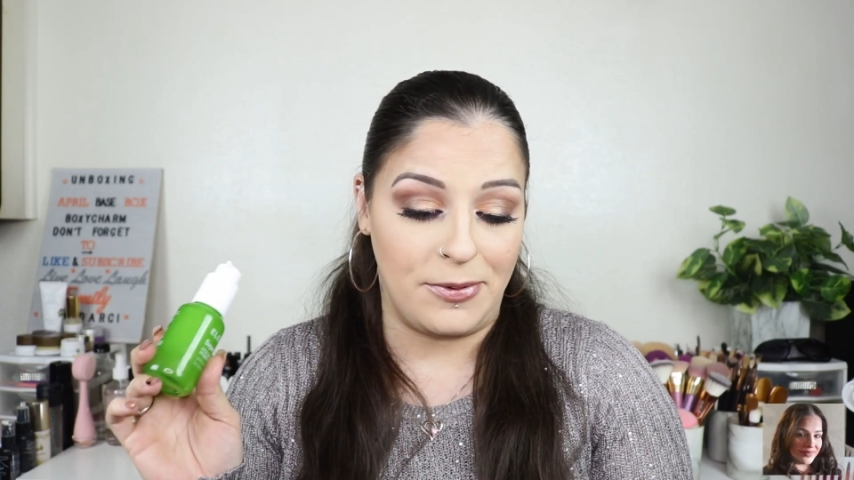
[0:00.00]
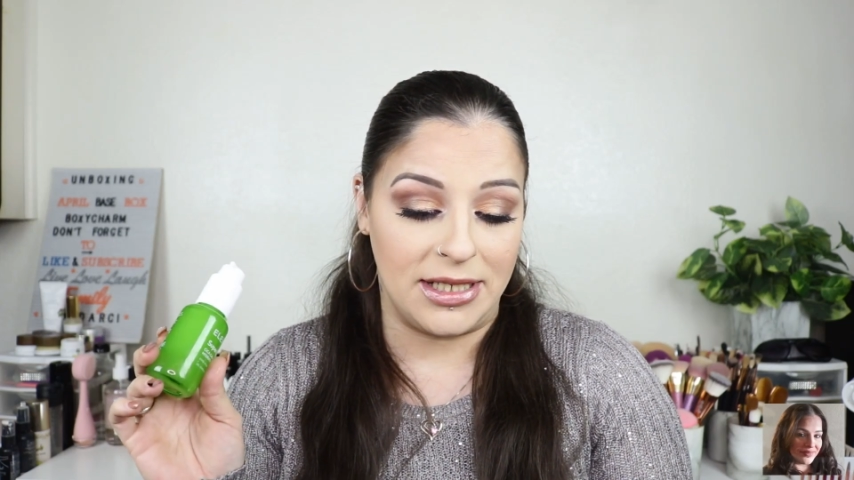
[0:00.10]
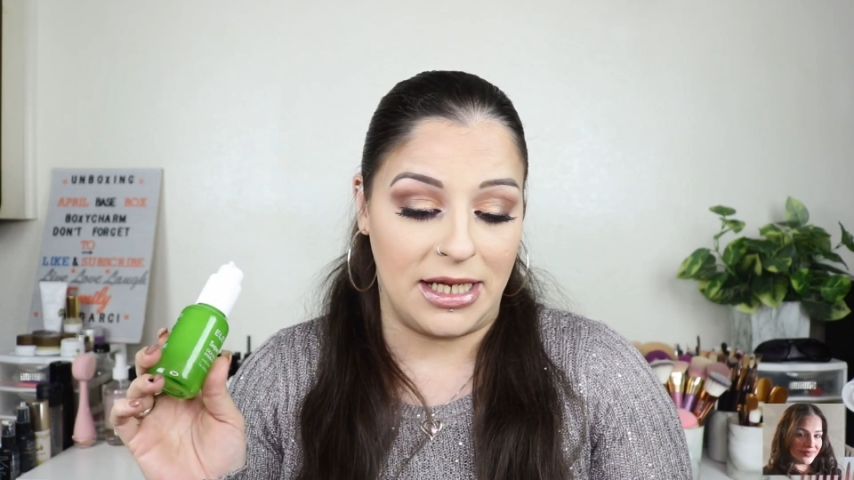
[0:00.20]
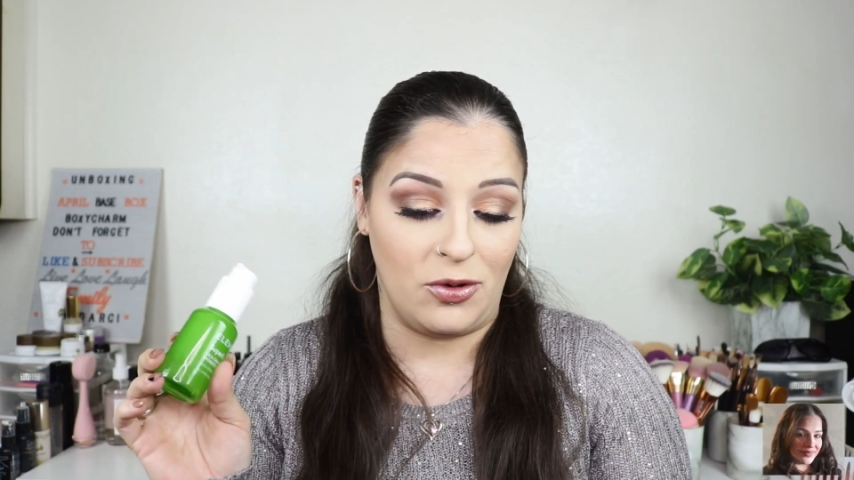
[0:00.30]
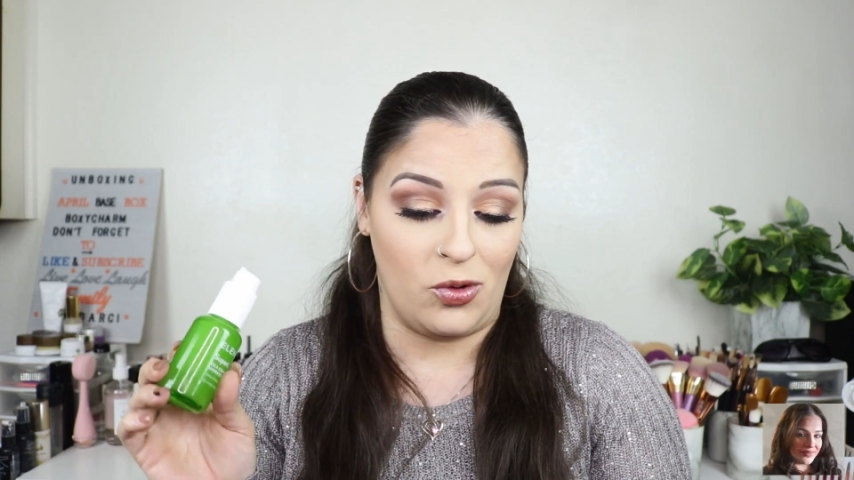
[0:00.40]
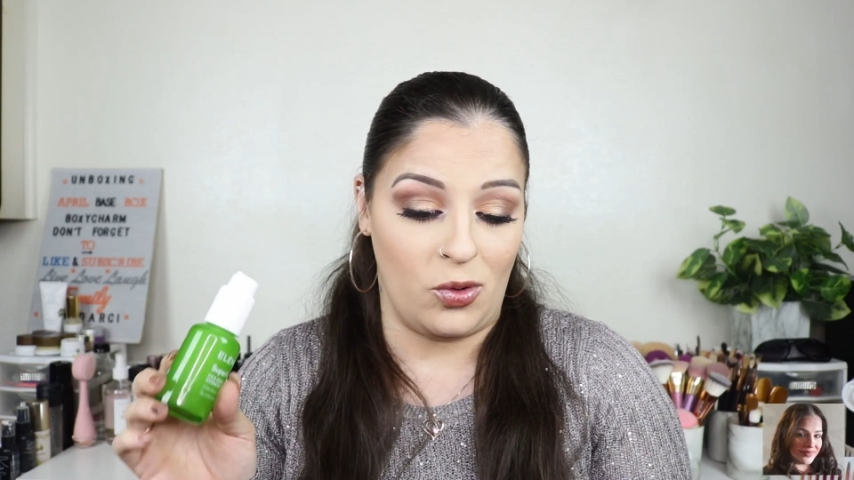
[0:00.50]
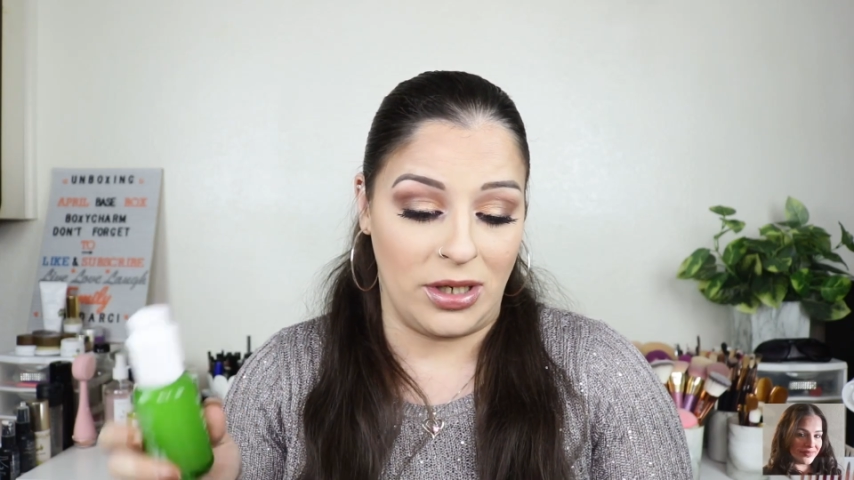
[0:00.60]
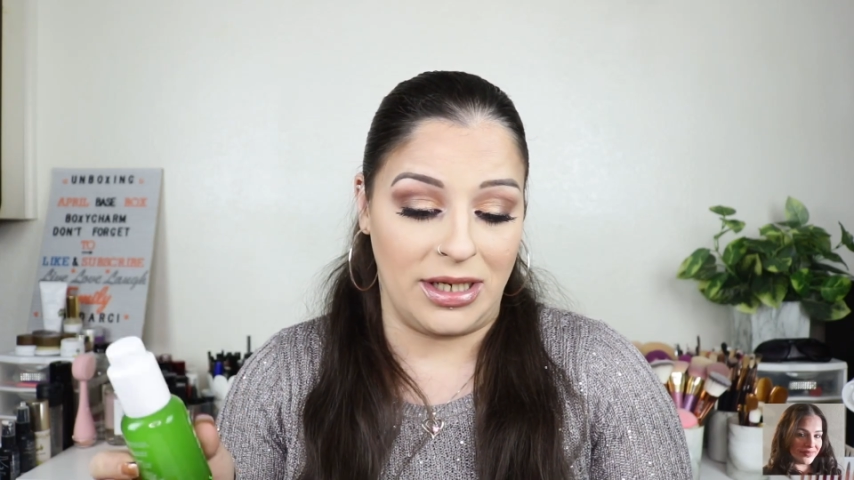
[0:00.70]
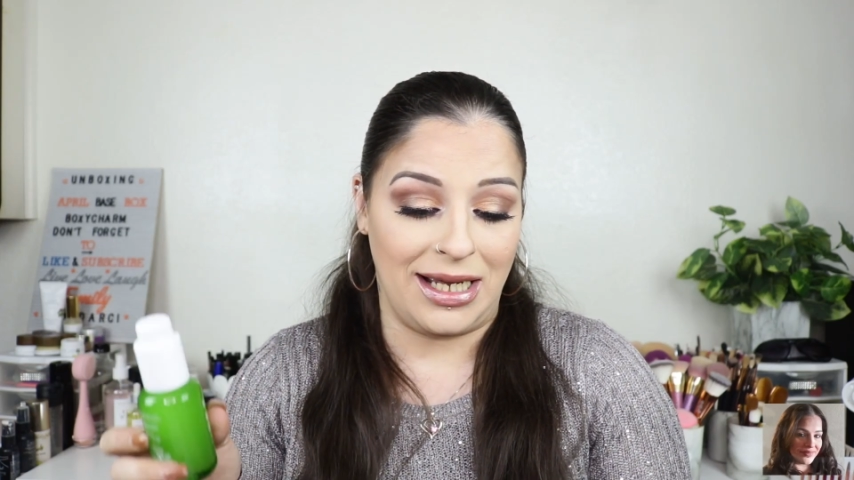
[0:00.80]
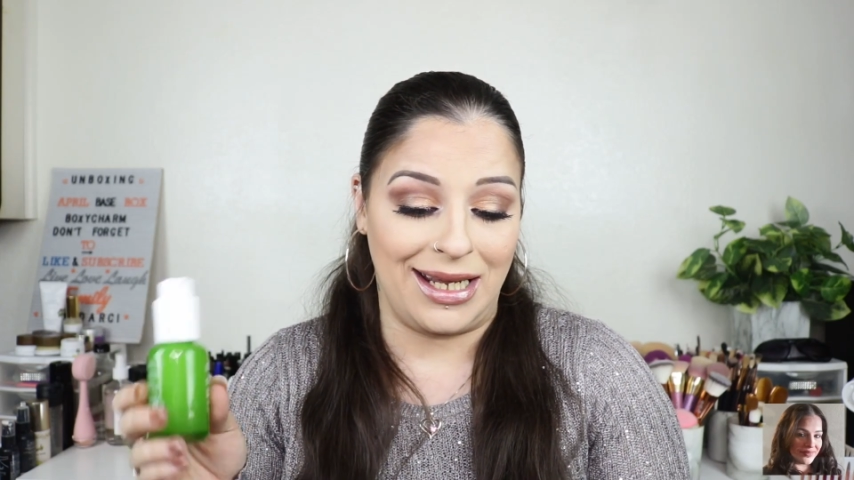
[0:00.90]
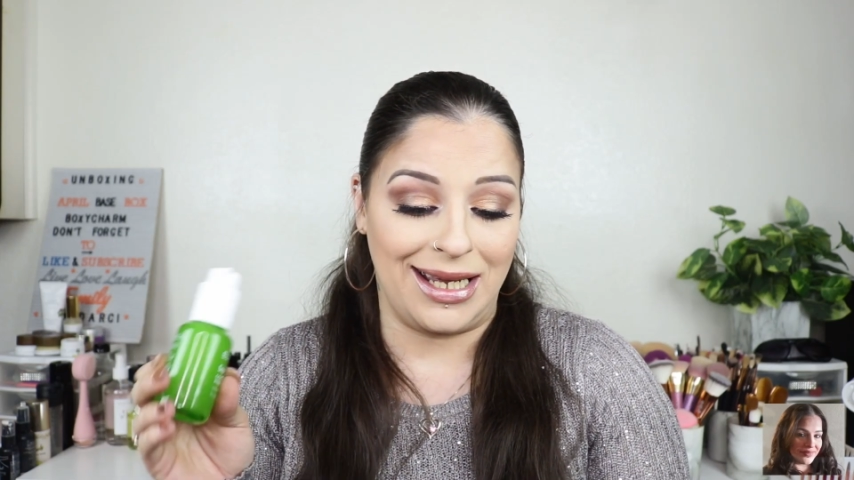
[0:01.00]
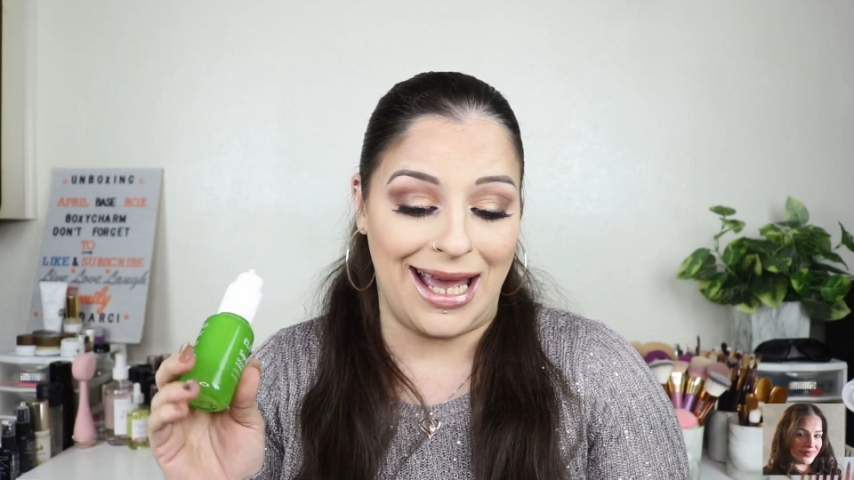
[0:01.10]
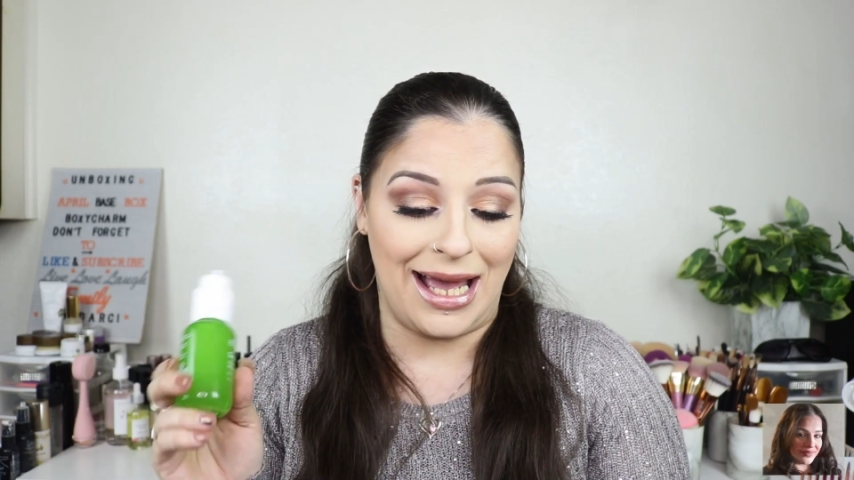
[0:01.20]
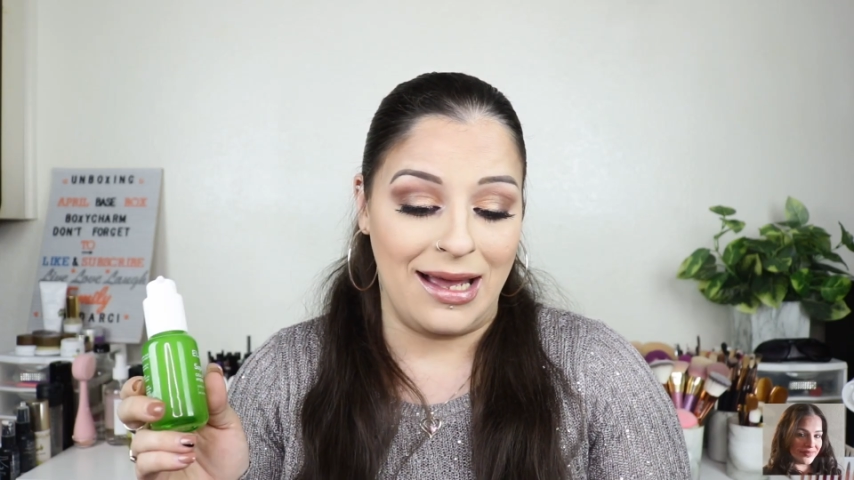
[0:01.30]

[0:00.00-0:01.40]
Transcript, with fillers: percent organic